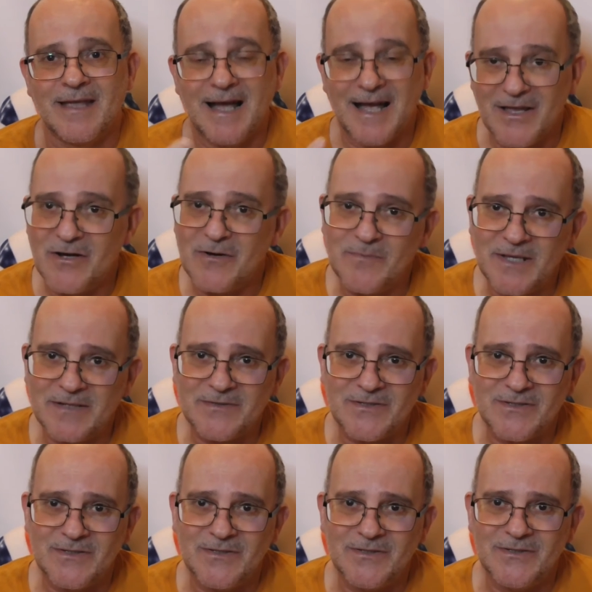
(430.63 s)
I hope that
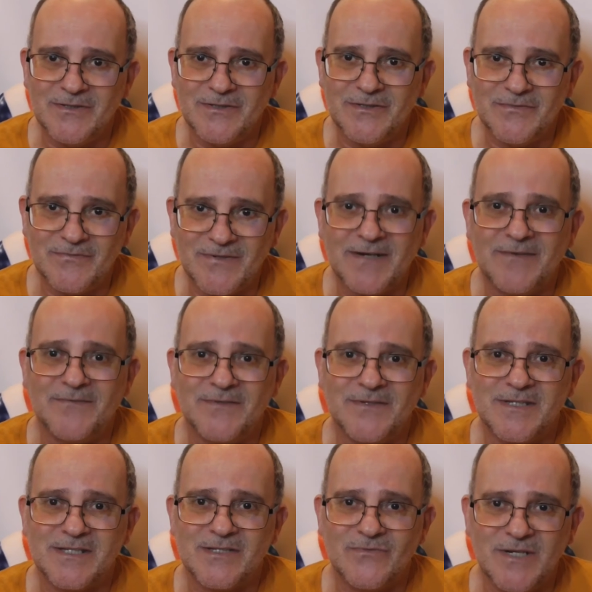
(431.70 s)
you found
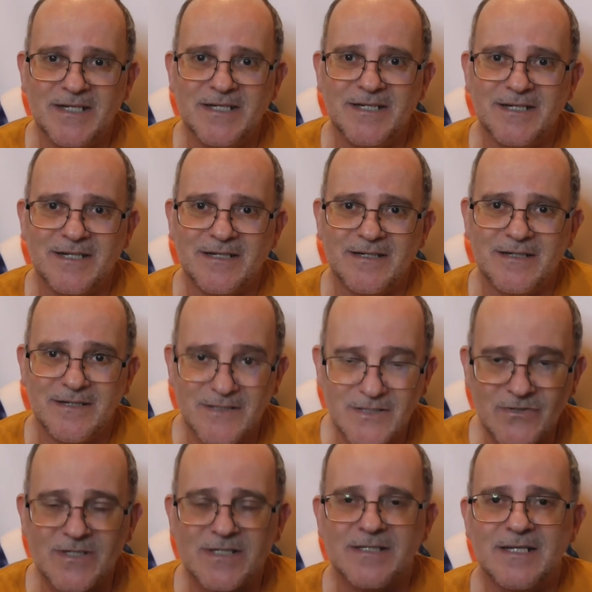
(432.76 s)
this reading
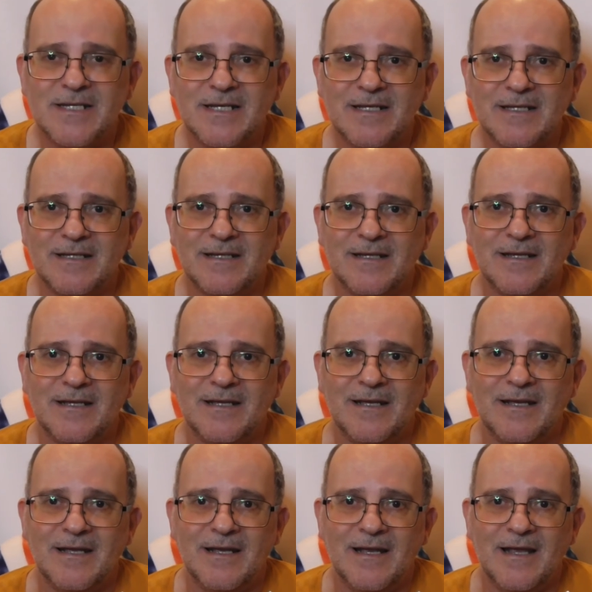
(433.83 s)
interesting
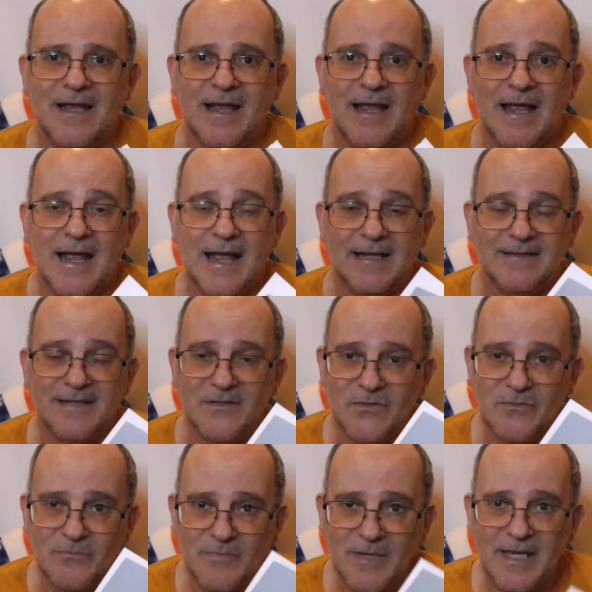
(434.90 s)
and that
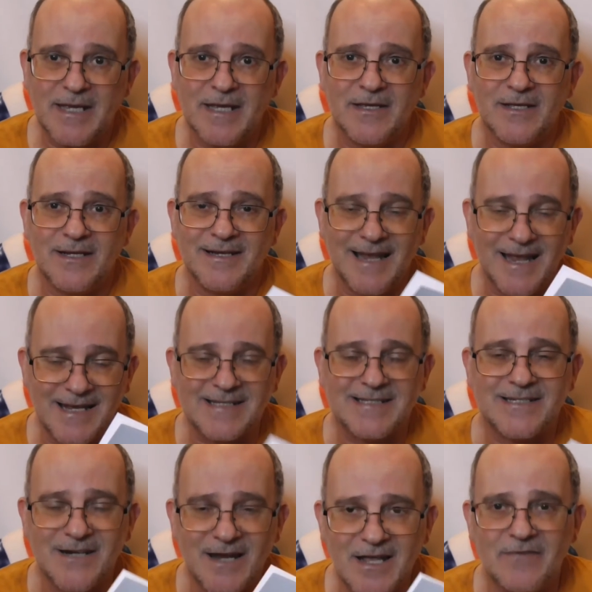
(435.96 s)
you make an
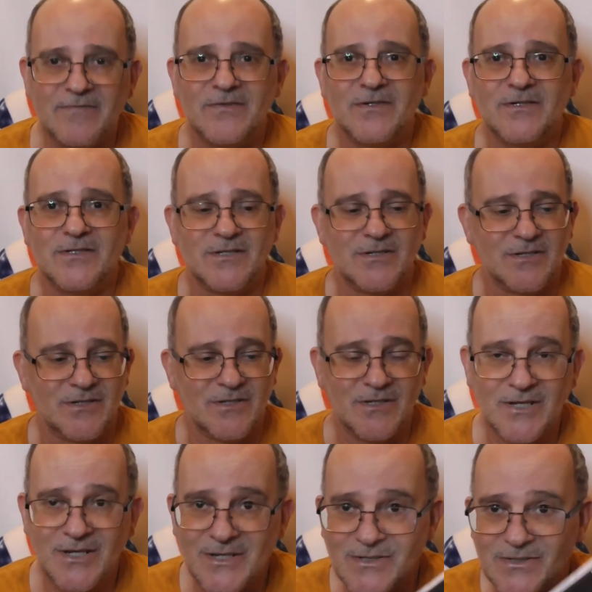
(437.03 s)
extra effort
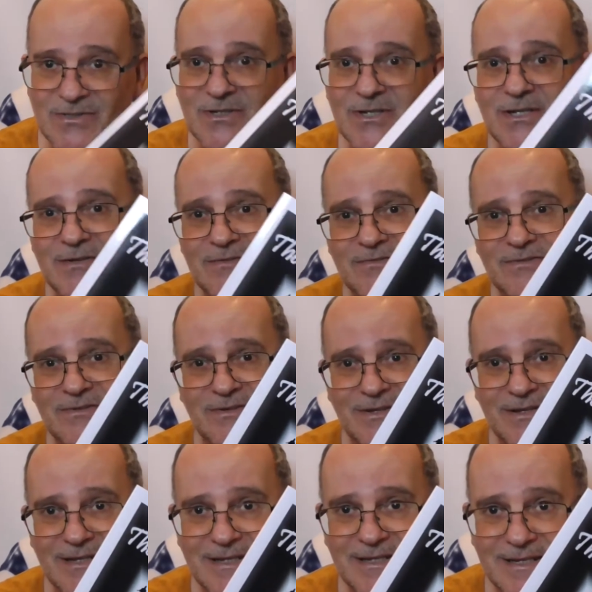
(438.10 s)
to live
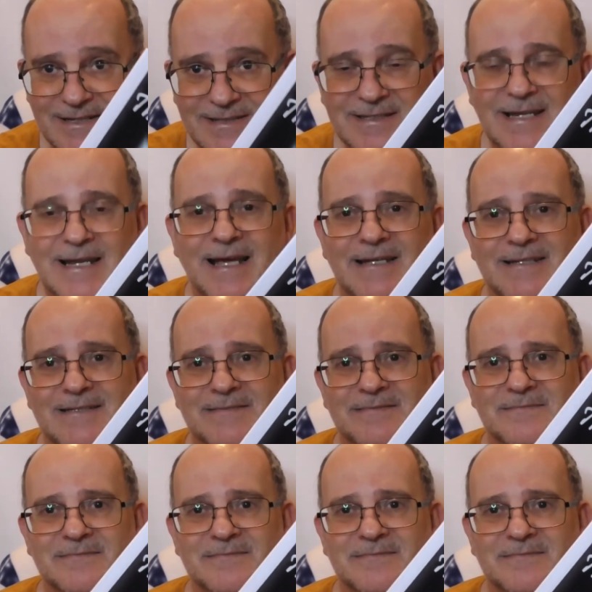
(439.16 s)
in the light.